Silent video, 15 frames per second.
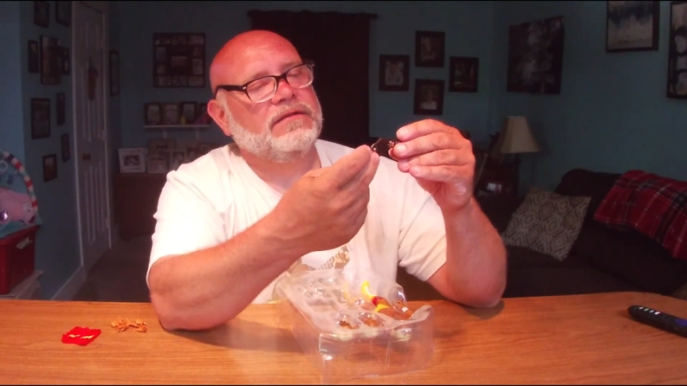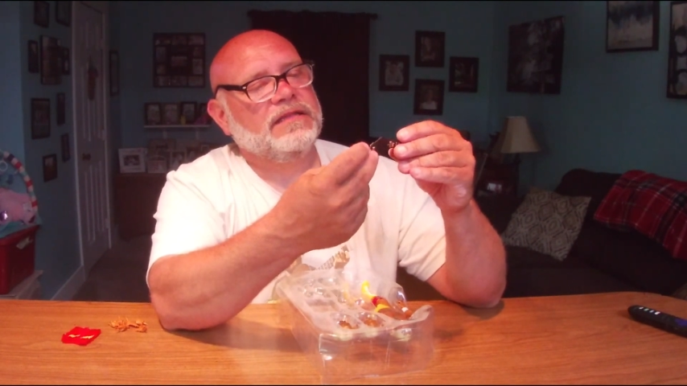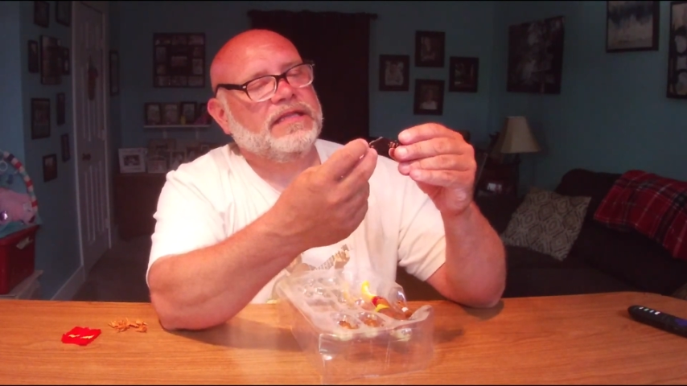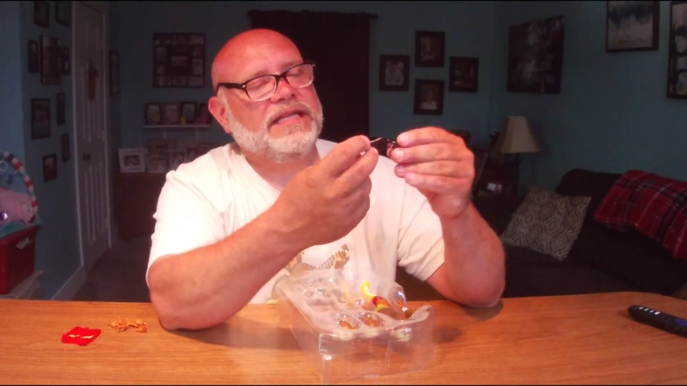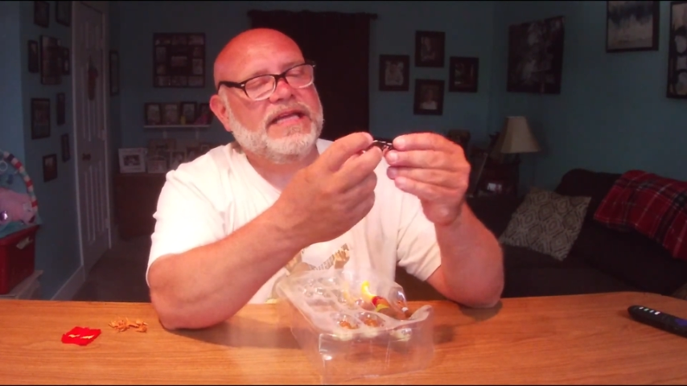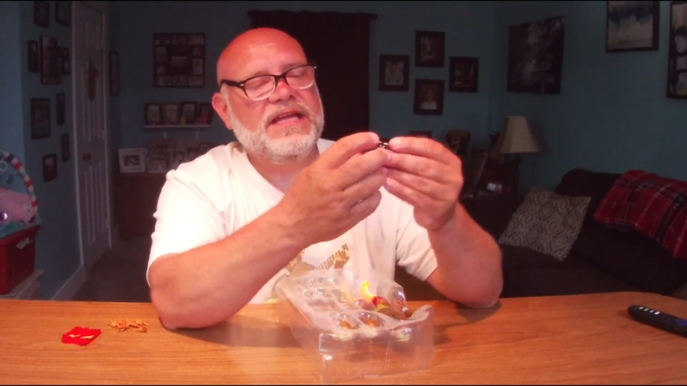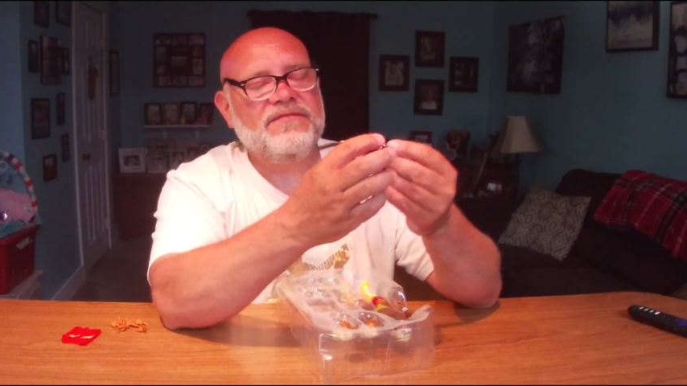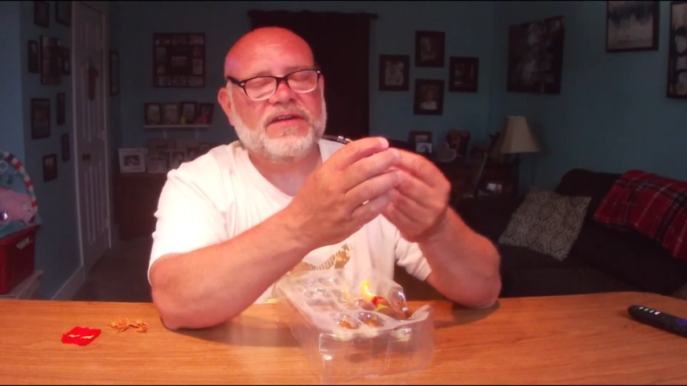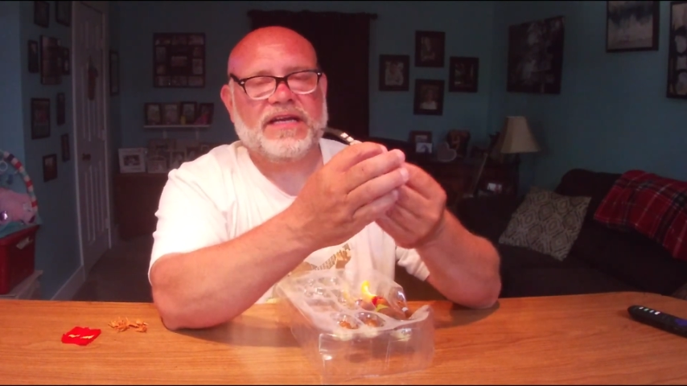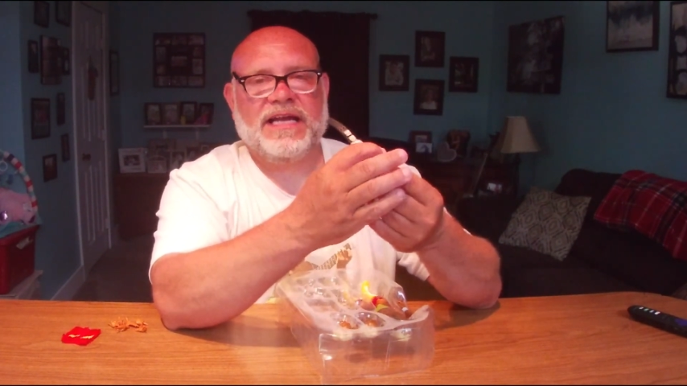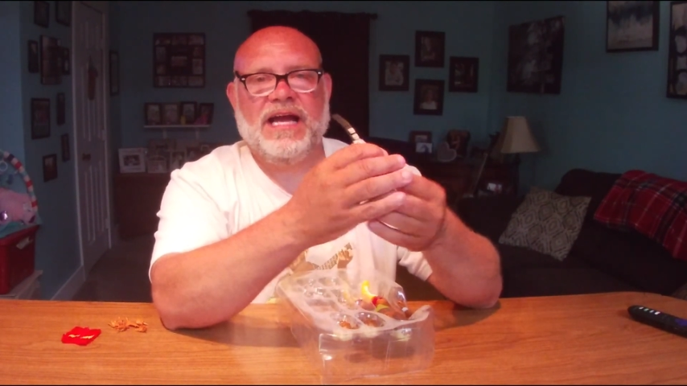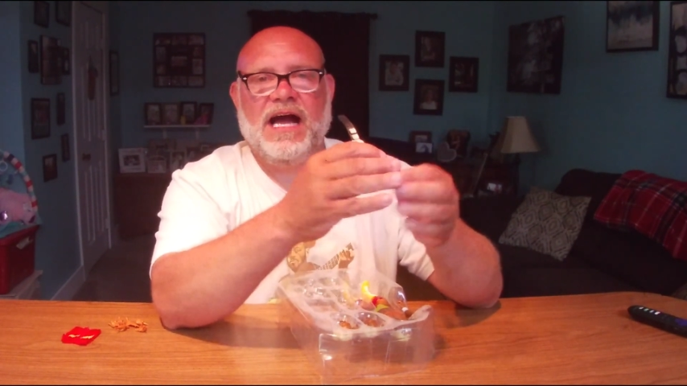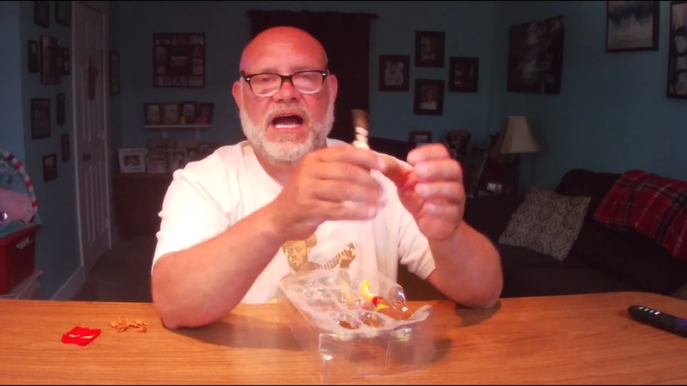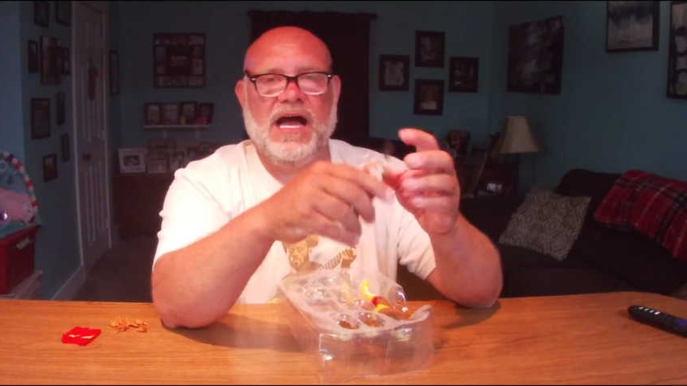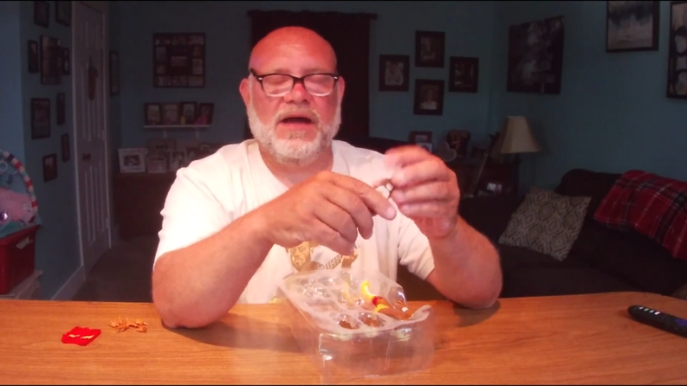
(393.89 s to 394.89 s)
Leave a
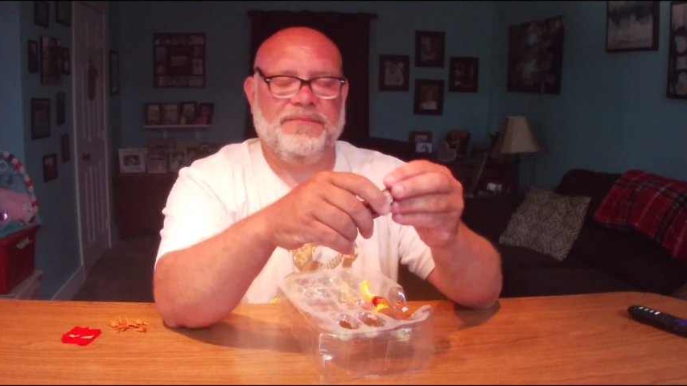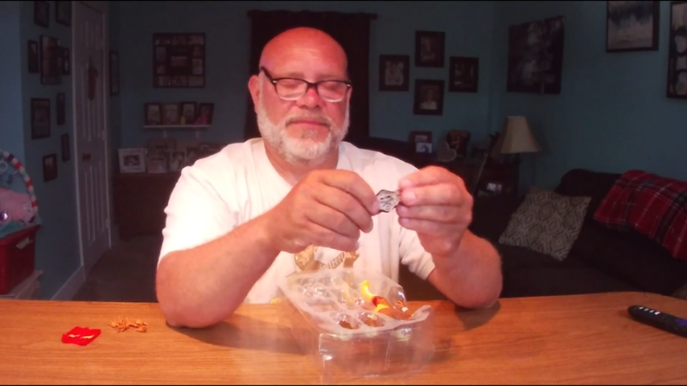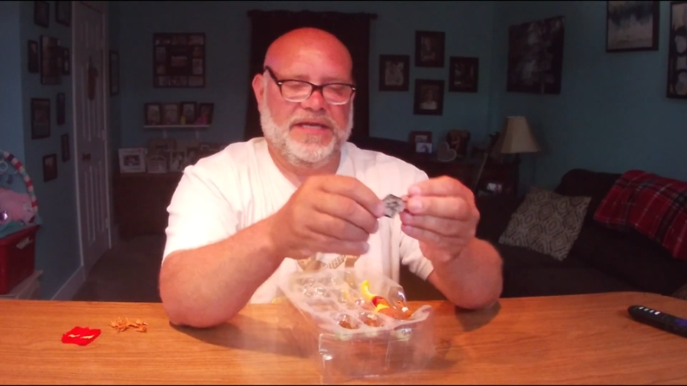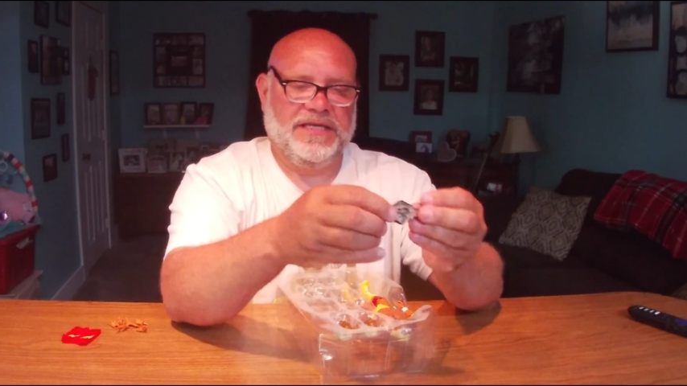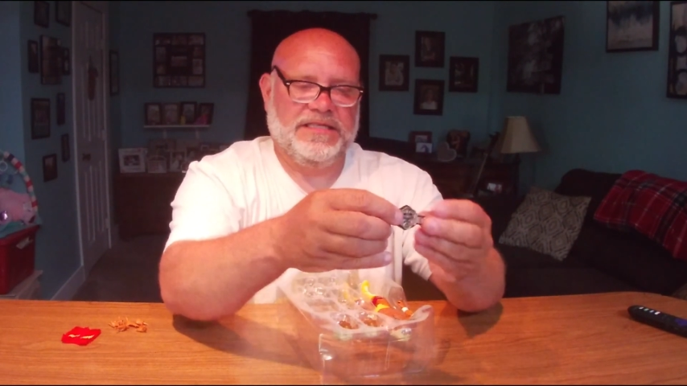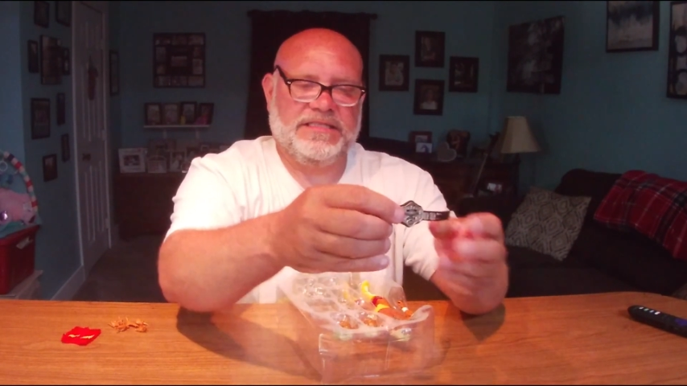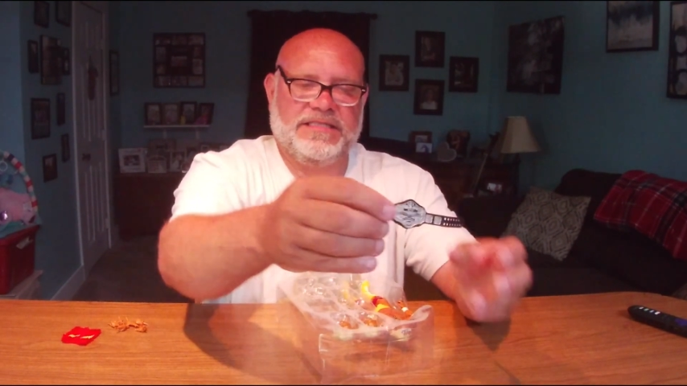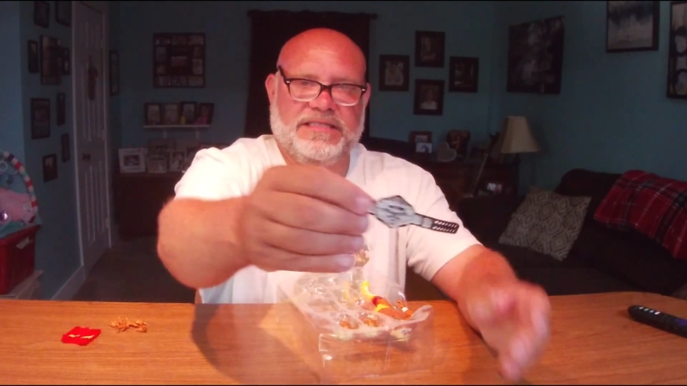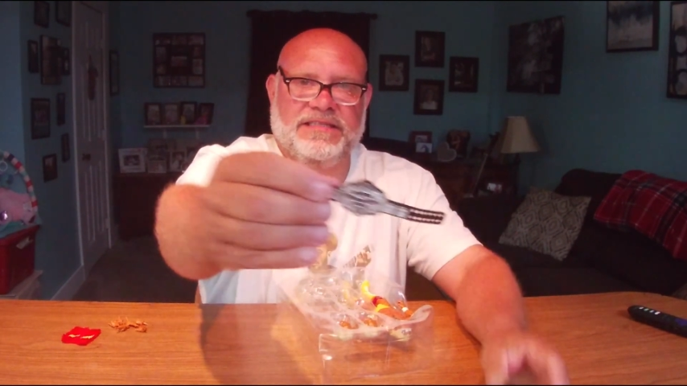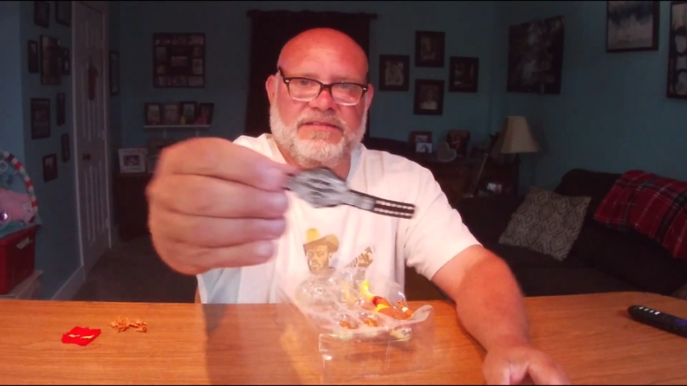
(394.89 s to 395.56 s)
comment